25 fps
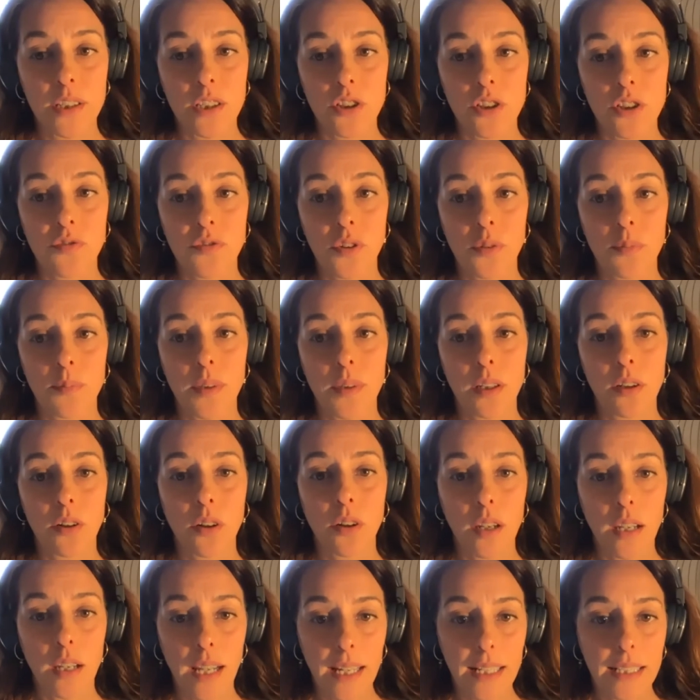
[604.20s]
from the
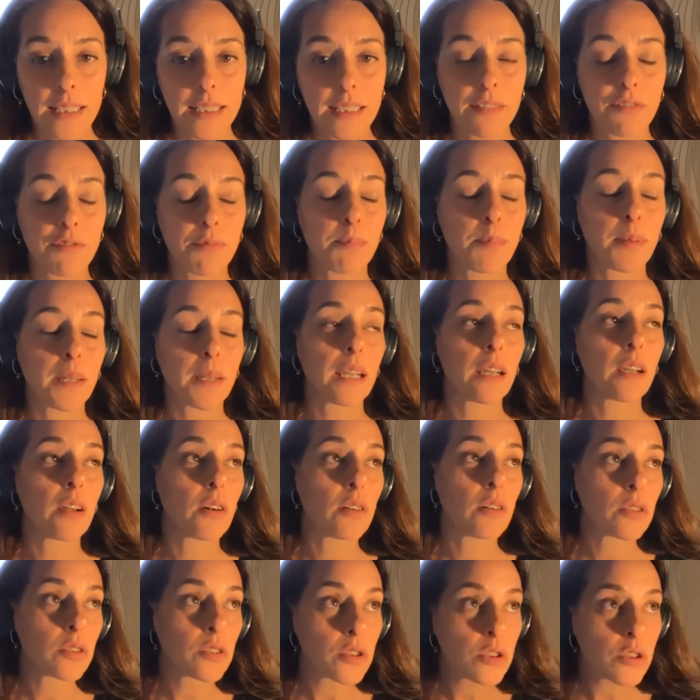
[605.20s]
collective
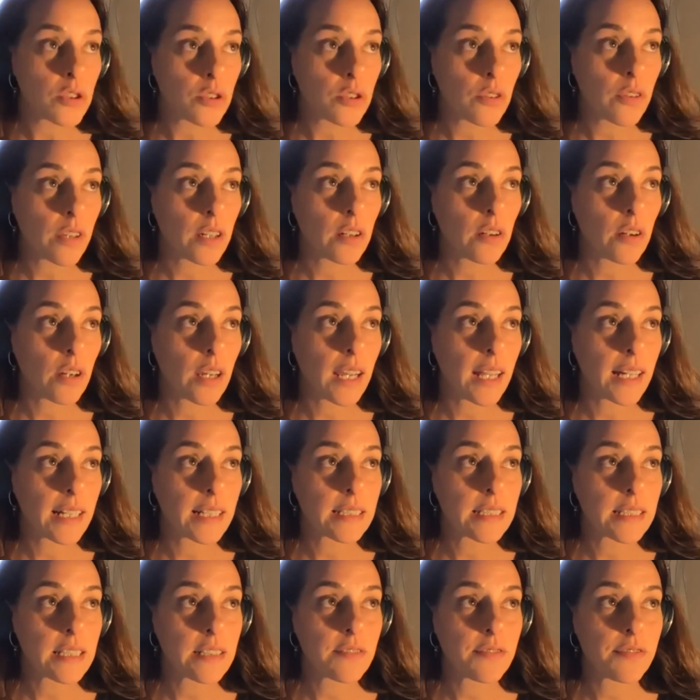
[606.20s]
belongs to the
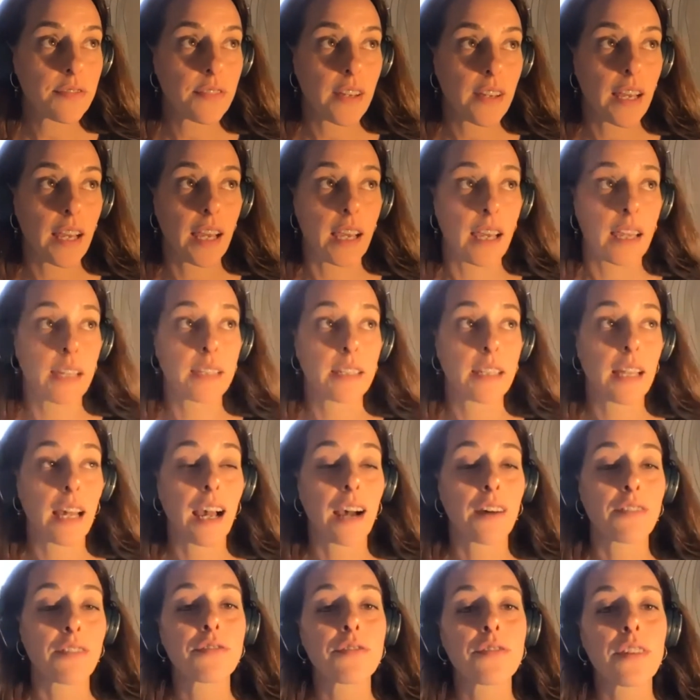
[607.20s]
collective and
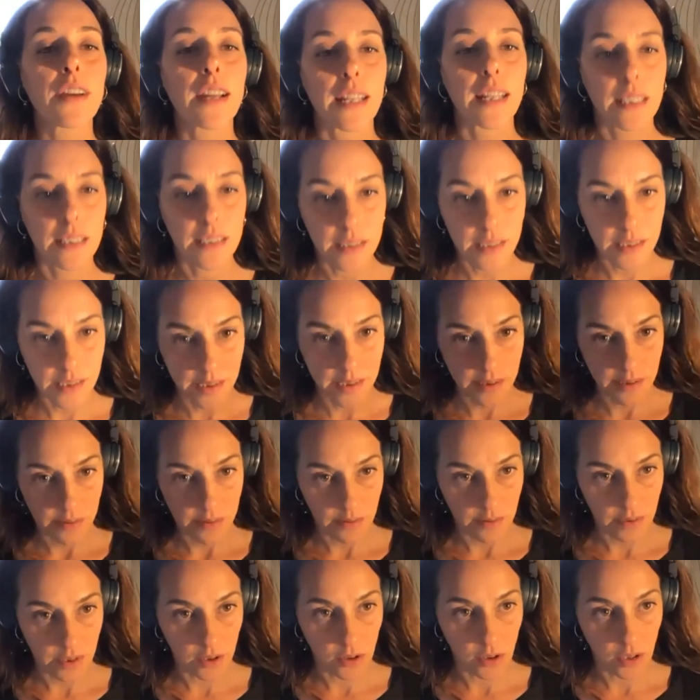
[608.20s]
affects
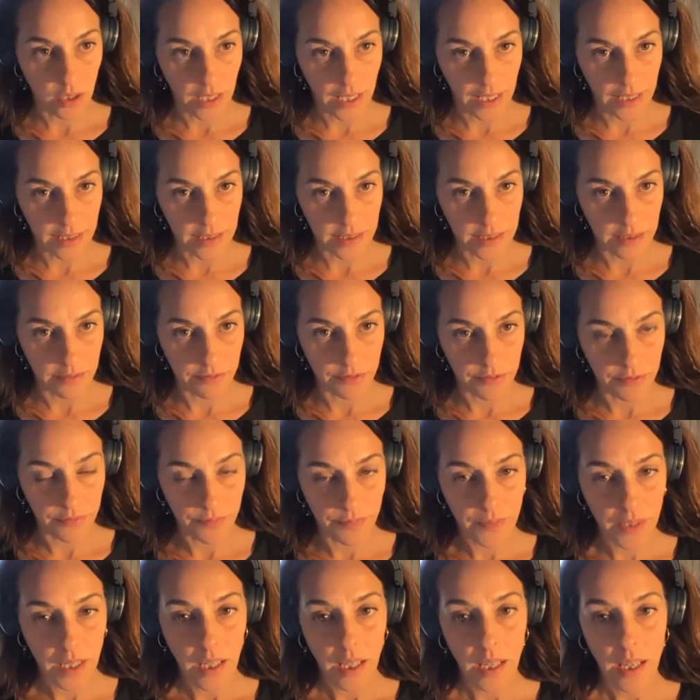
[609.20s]
the collective
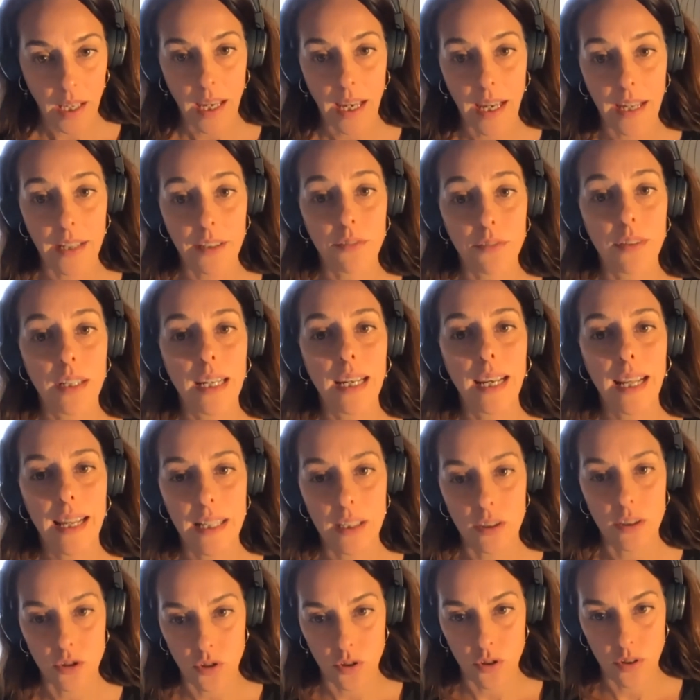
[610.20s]
and
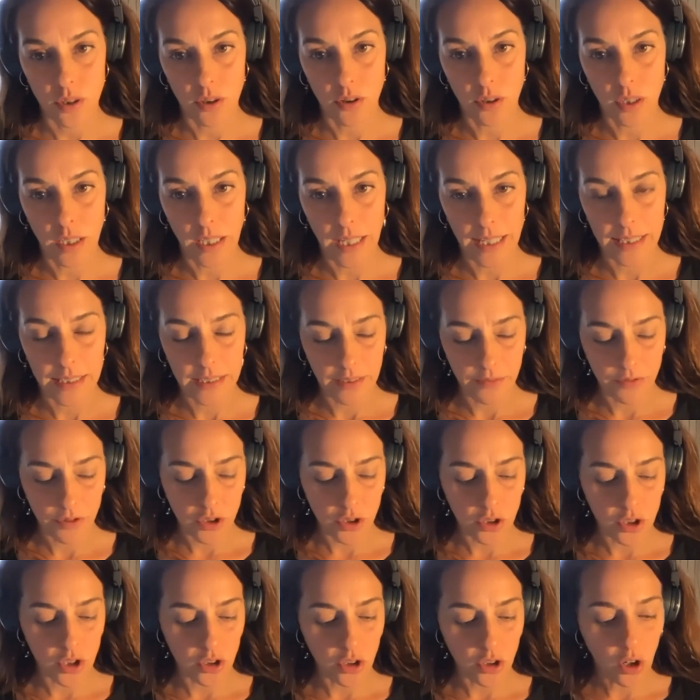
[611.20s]
relates to the collective.
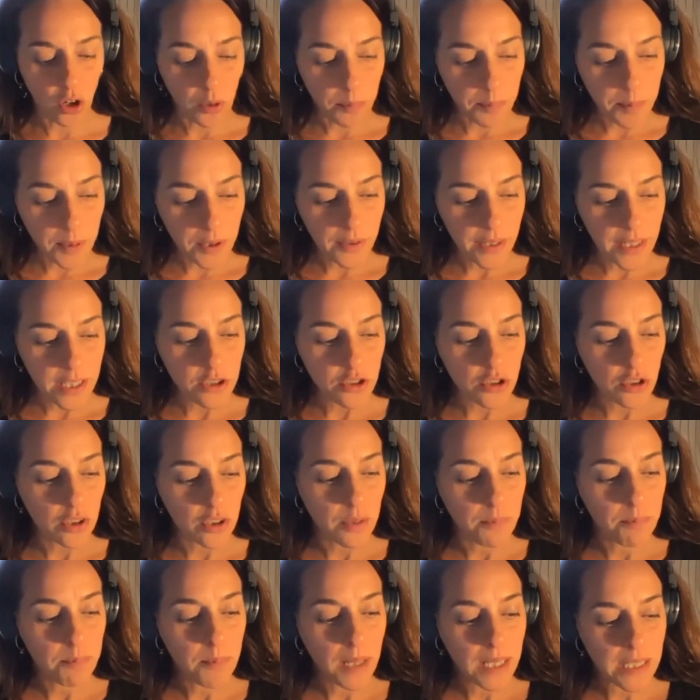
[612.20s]
So it operates on a
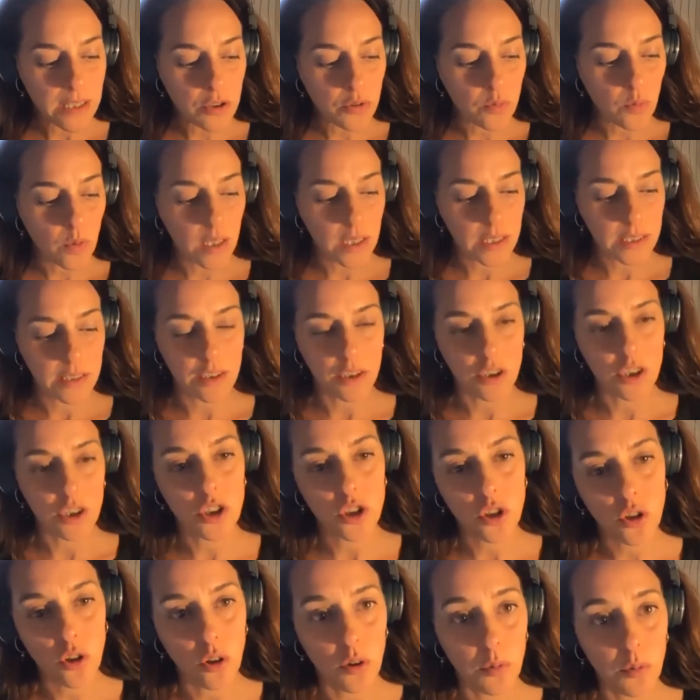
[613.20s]
much wider
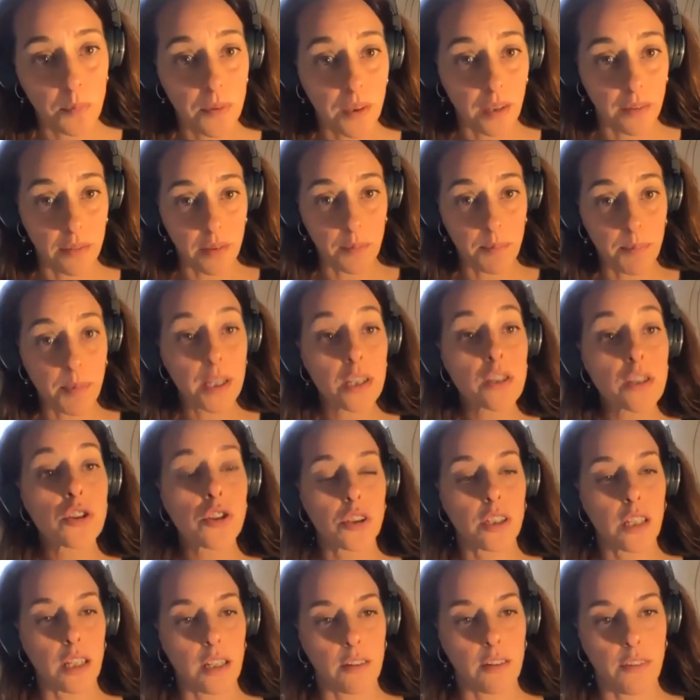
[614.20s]
scope than the
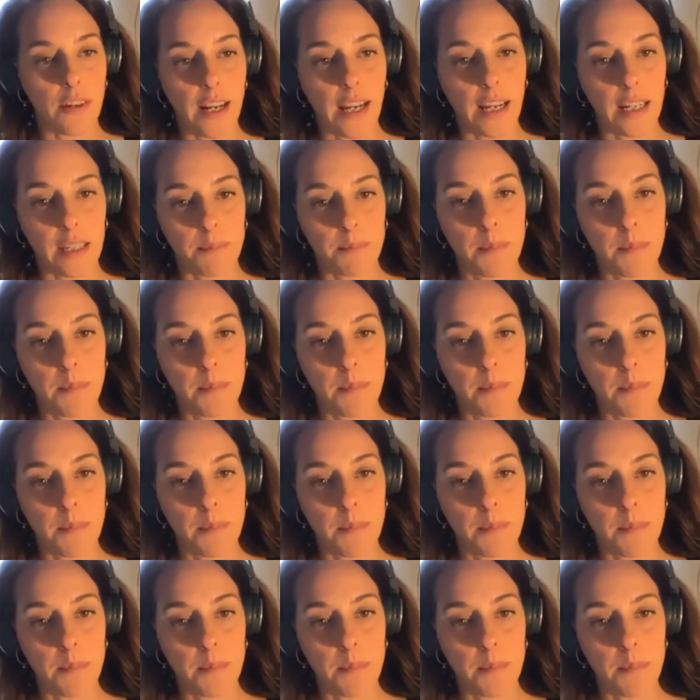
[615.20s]
personal realm.